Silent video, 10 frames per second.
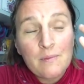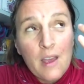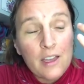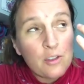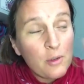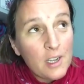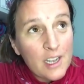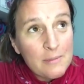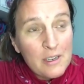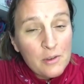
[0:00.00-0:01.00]
I totally
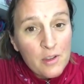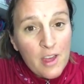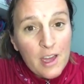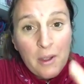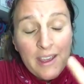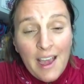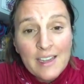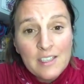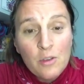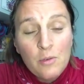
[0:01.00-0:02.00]
lost my train of thought, but
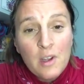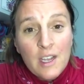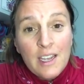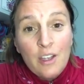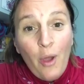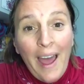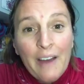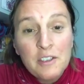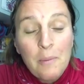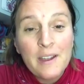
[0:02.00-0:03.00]
yeah, so you
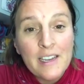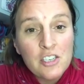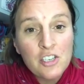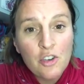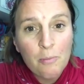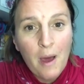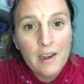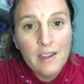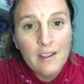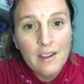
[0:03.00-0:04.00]
have to pay attention to your
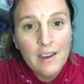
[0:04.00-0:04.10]
body.